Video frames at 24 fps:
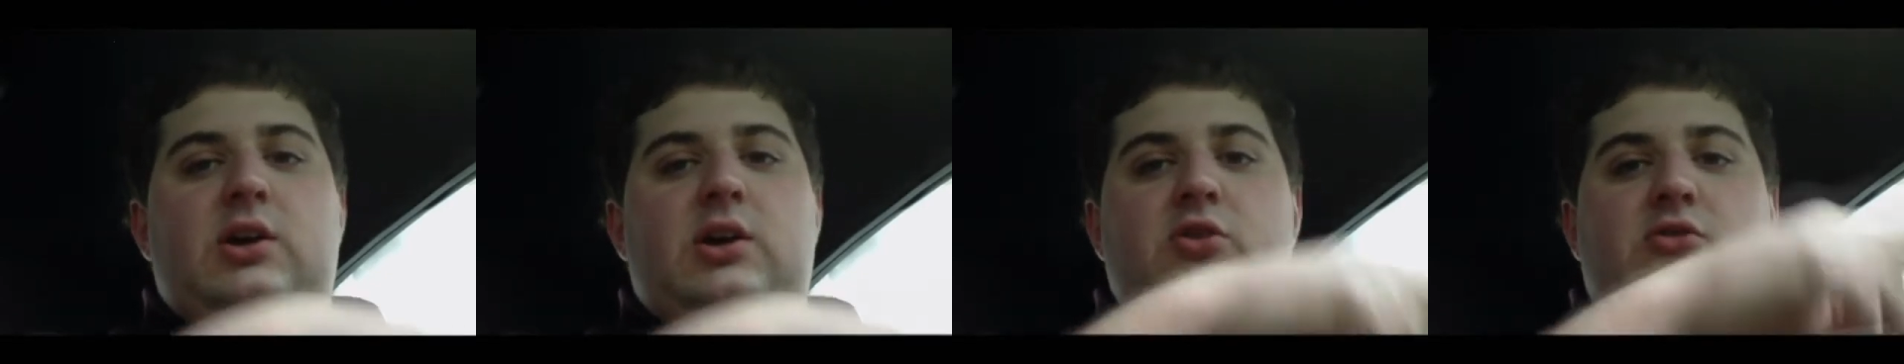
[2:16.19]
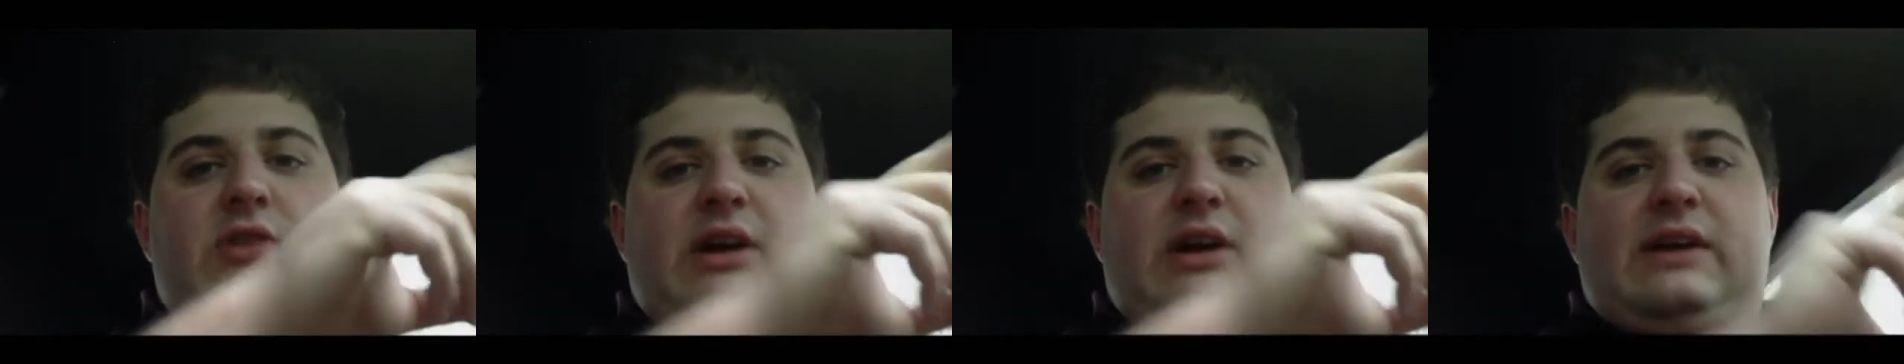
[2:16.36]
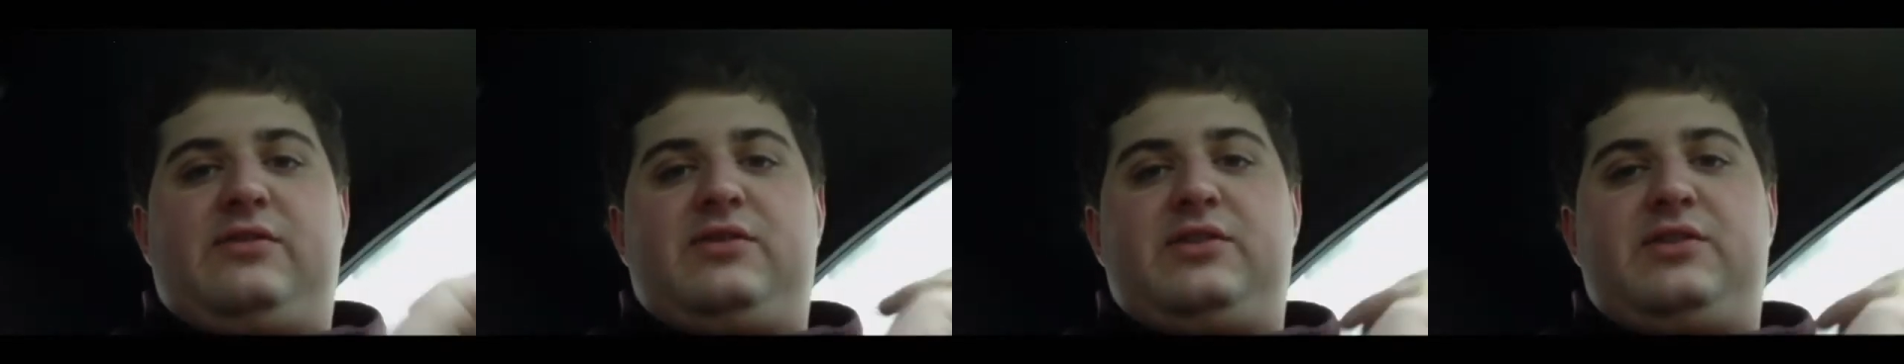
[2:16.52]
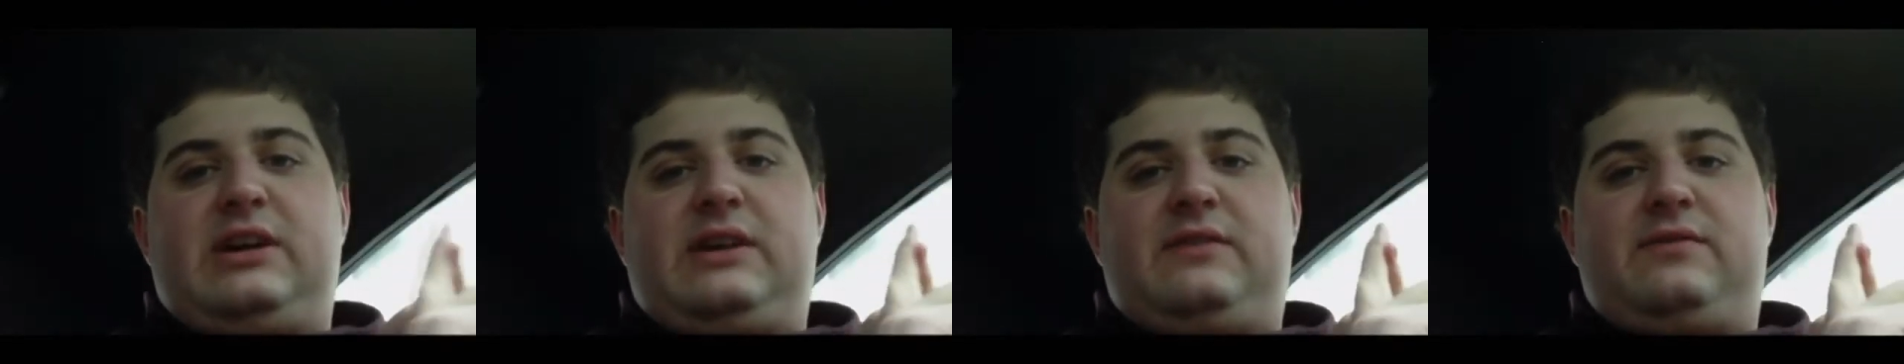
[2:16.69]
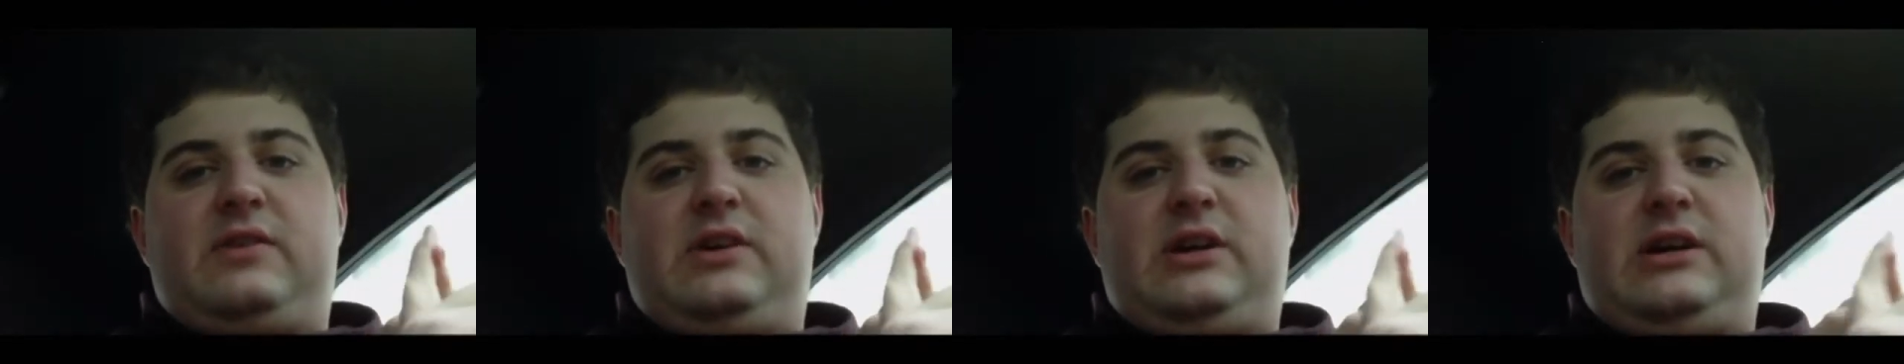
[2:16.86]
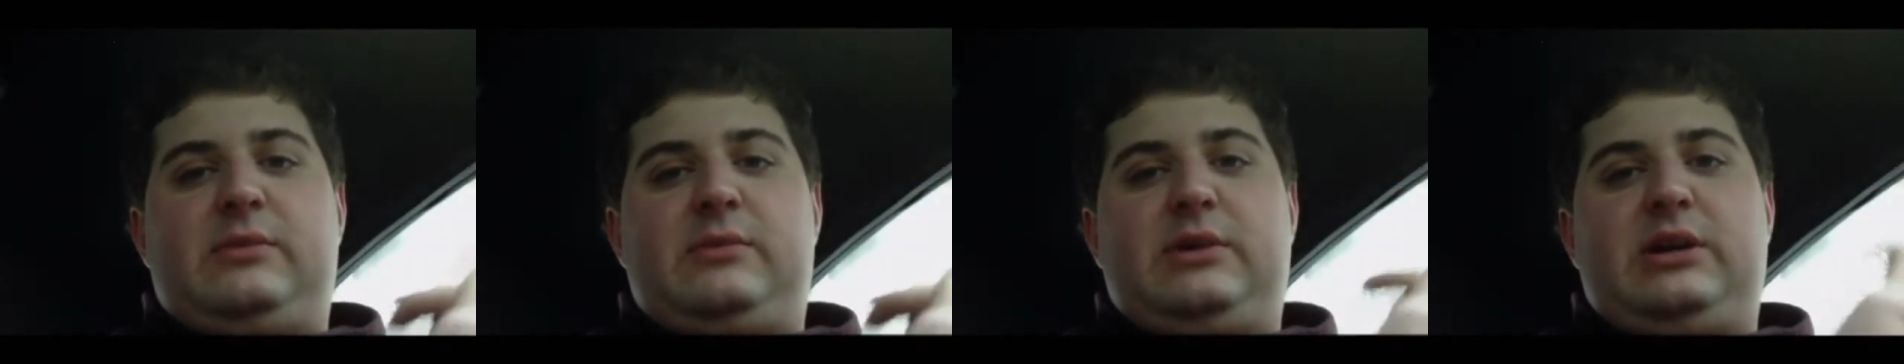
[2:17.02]
drive shaft
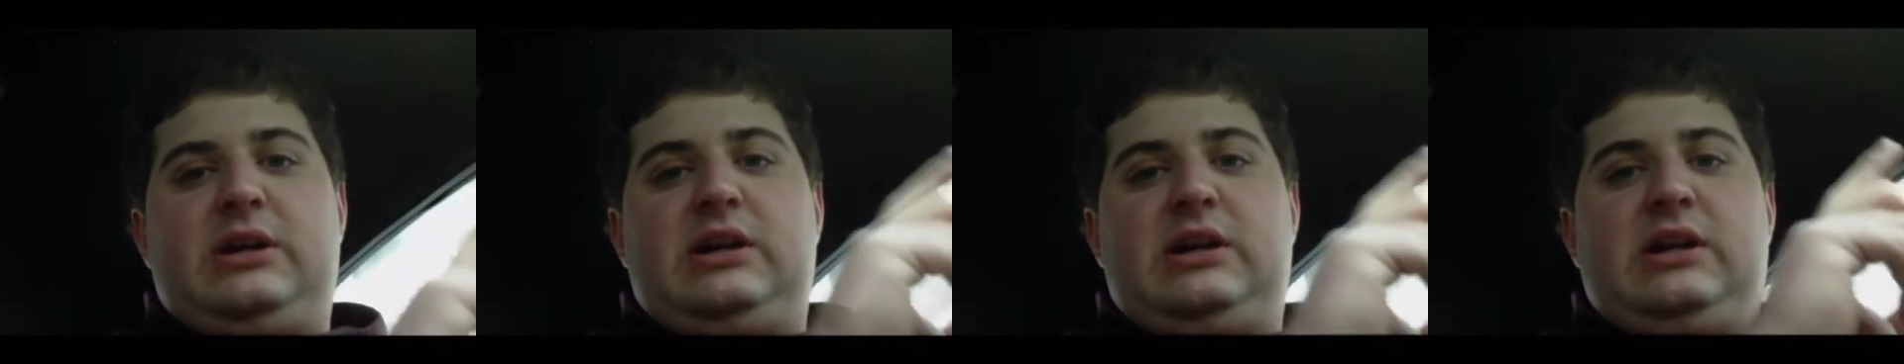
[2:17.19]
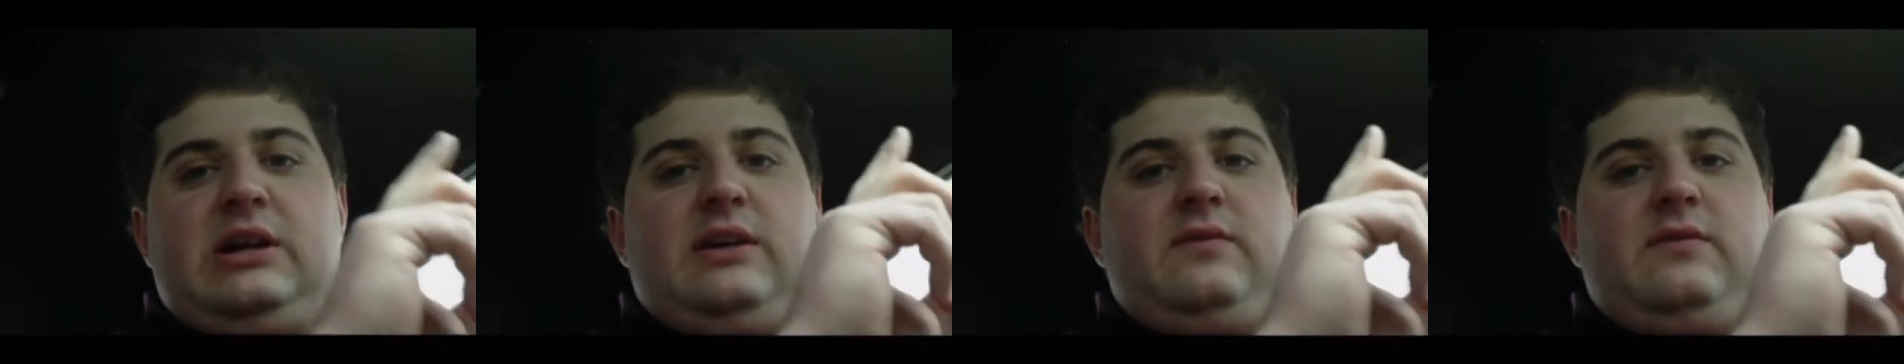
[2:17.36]
coming.